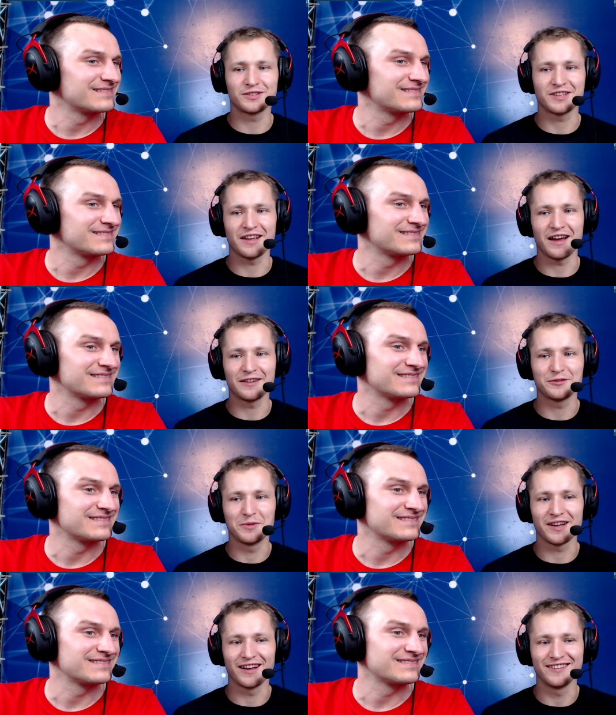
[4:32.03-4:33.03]
Speaker 1: want to say hi
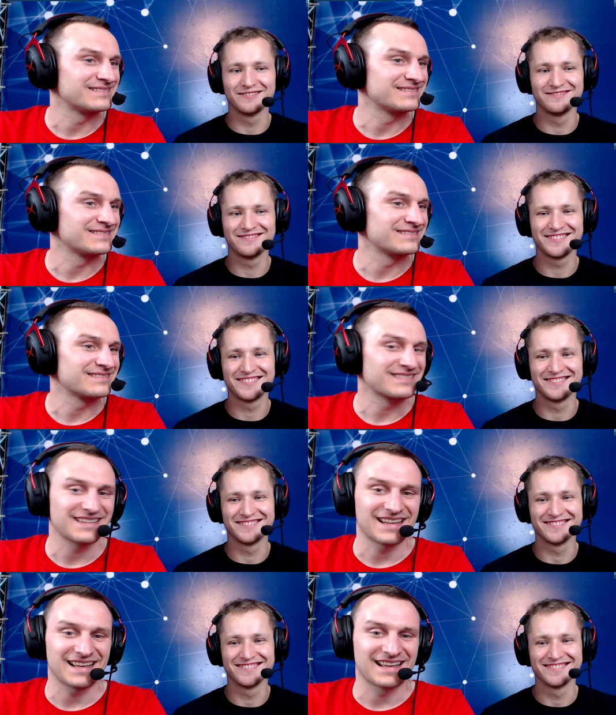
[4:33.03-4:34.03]
to Michal.
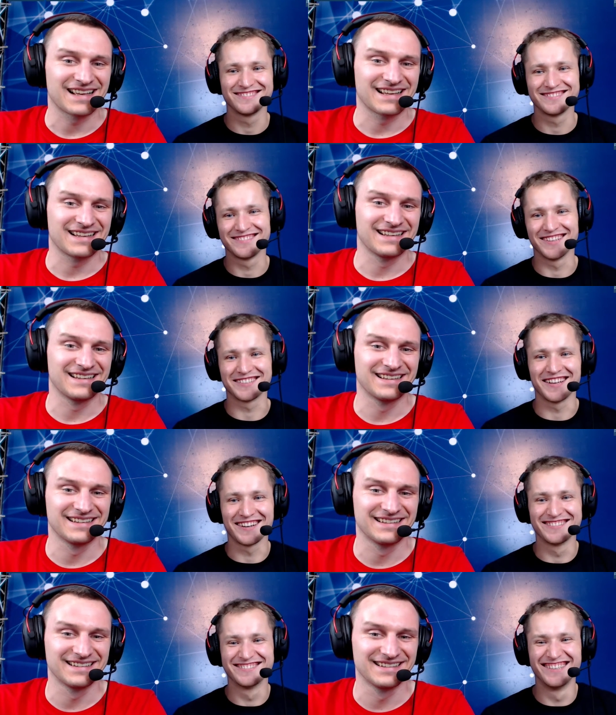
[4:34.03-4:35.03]
How's
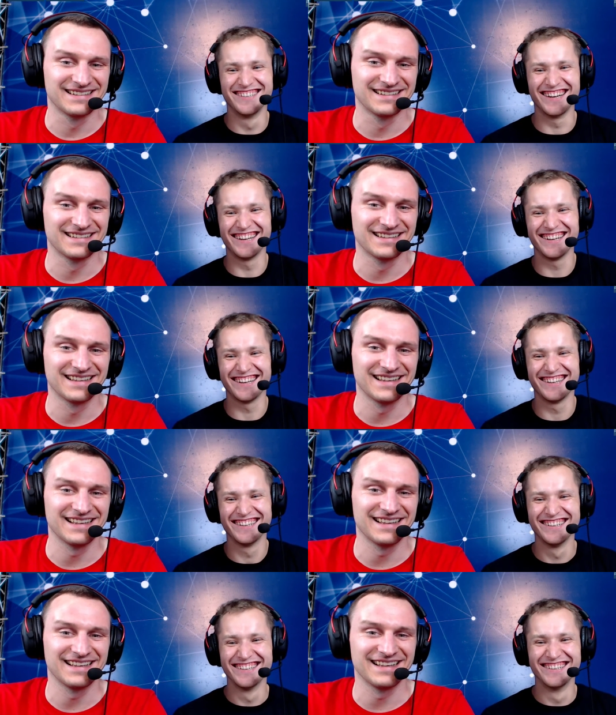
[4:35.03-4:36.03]

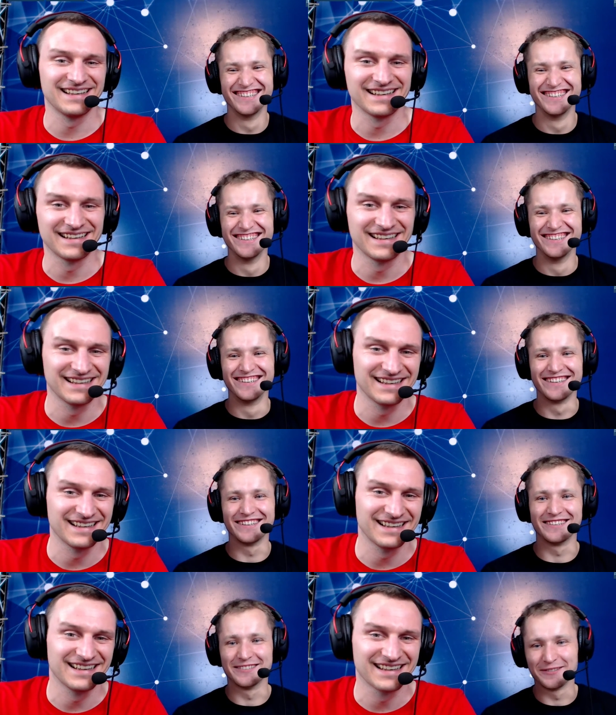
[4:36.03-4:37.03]
that?
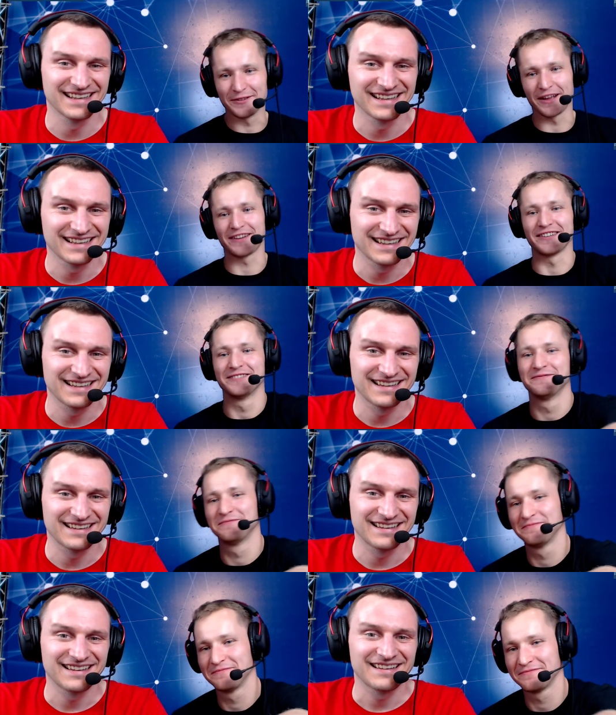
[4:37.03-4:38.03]
Speaker 2: Uh, flanker.
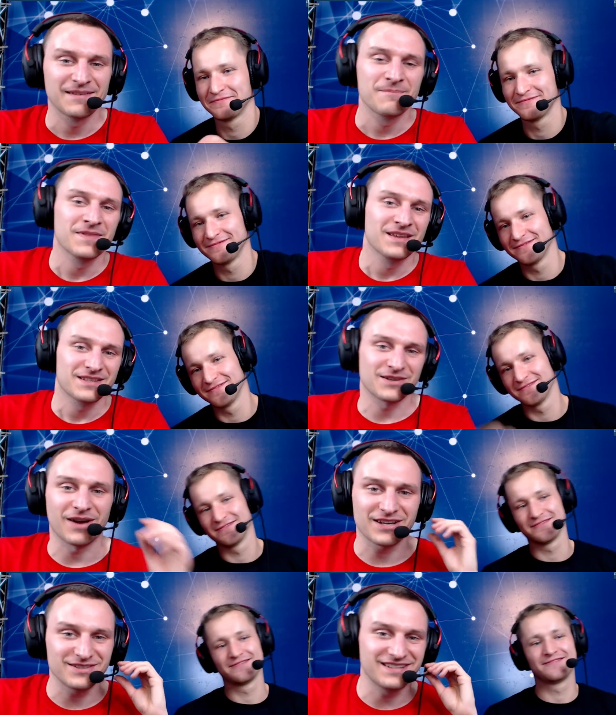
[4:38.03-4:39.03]

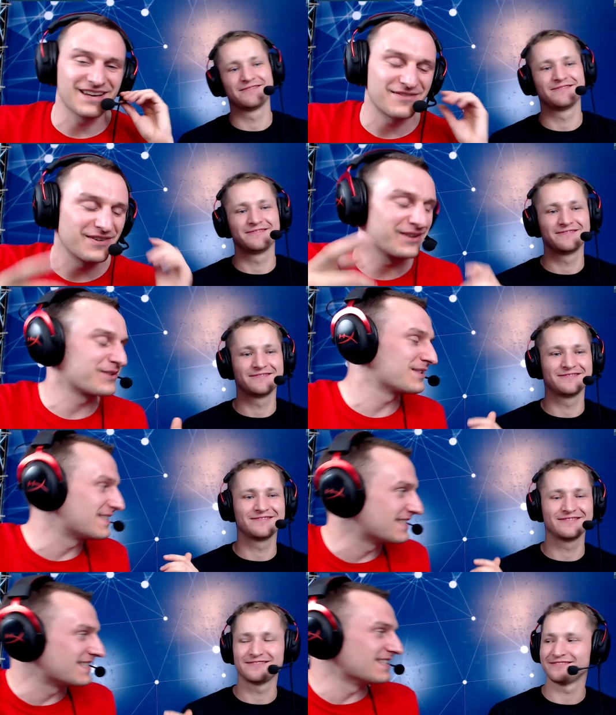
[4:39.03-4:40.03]
So actually, yeah, flanker
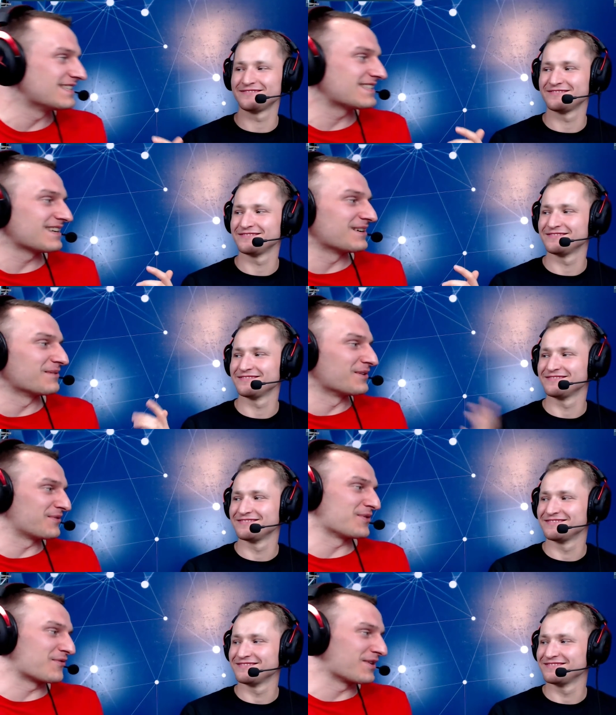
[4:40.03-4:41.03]
CZ is uh,
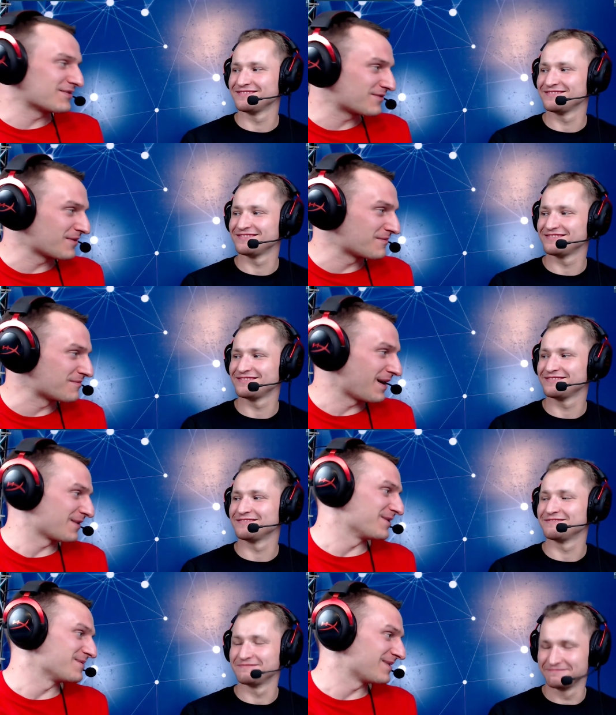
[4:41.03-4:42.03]
one of your friends from
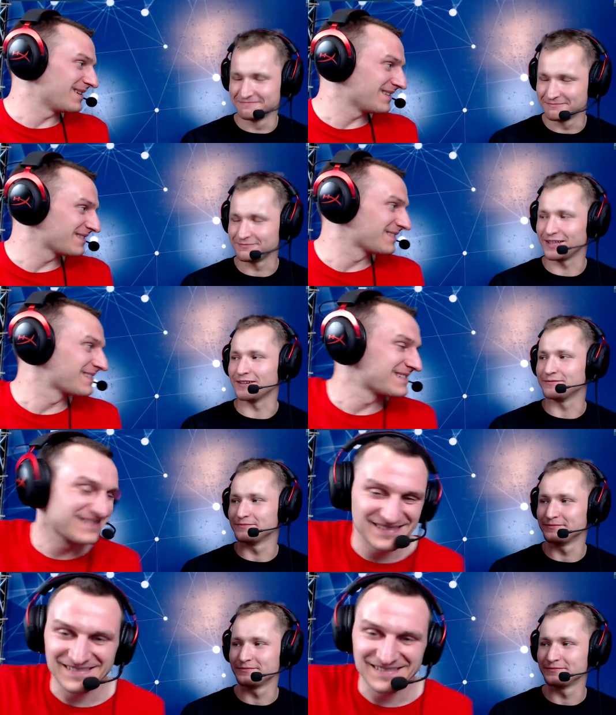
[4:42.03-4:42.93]
back home, right? Yeah.